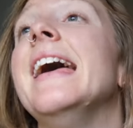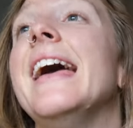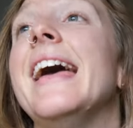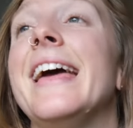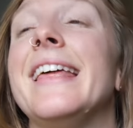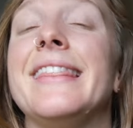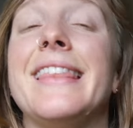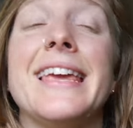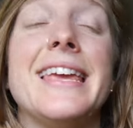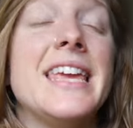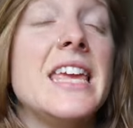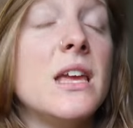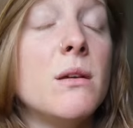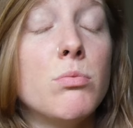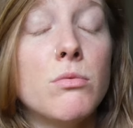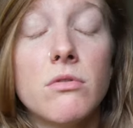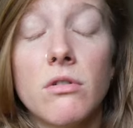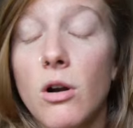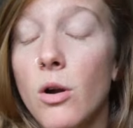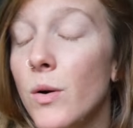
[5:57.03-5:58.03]
and they
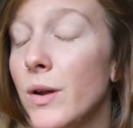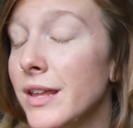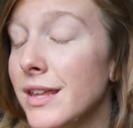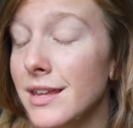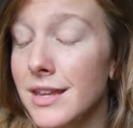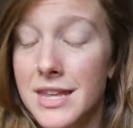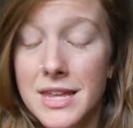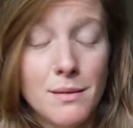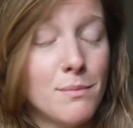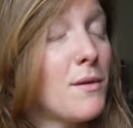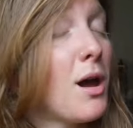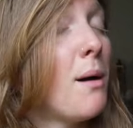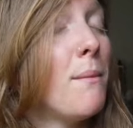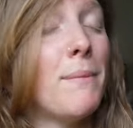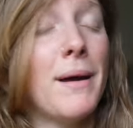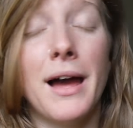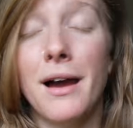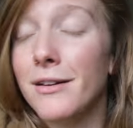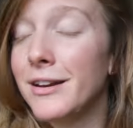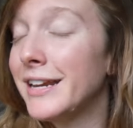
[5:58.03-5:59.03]
keep growing and keep
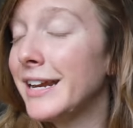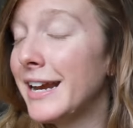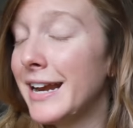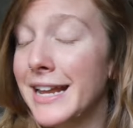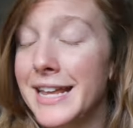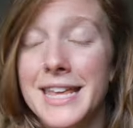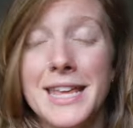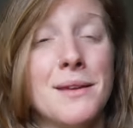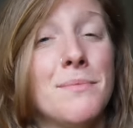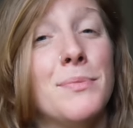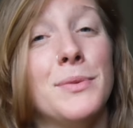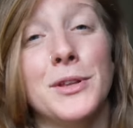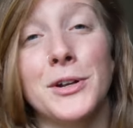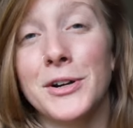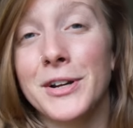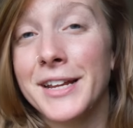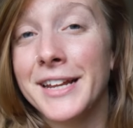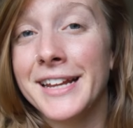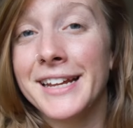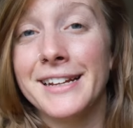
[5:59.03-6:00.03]
compounding and I keep
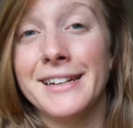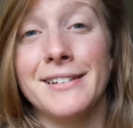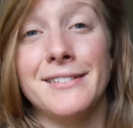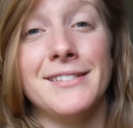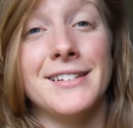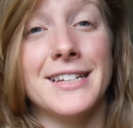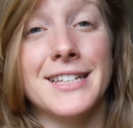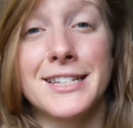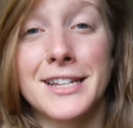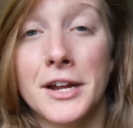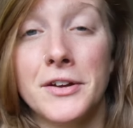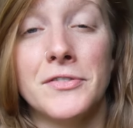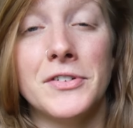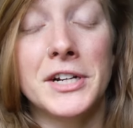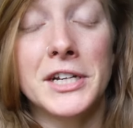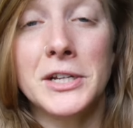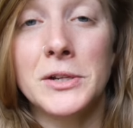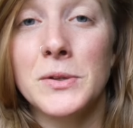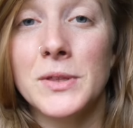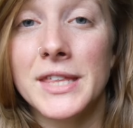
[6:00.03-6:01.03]
learning and
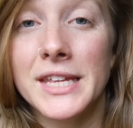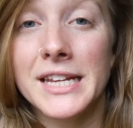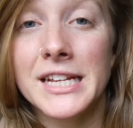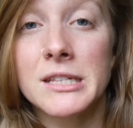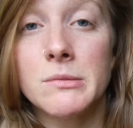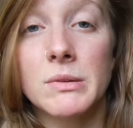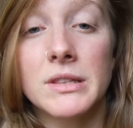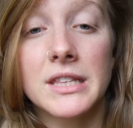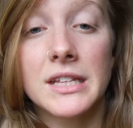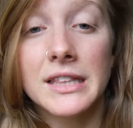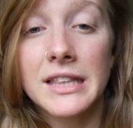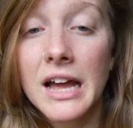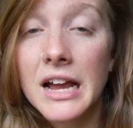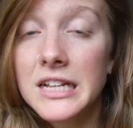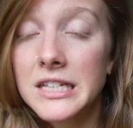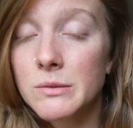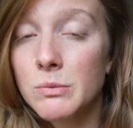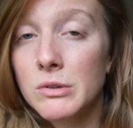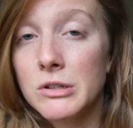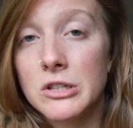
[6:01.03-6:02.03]
discovering new things, but the
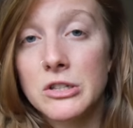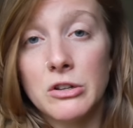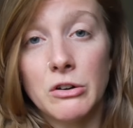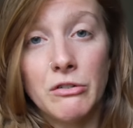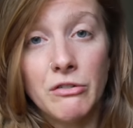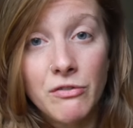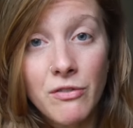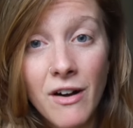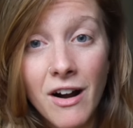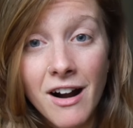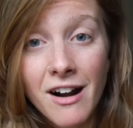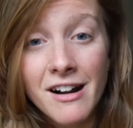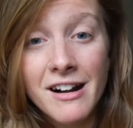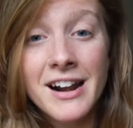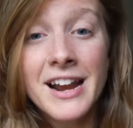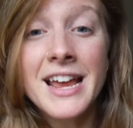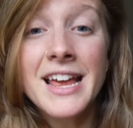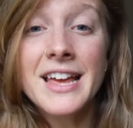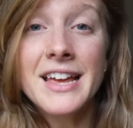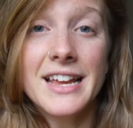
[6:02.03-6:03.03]
last one so far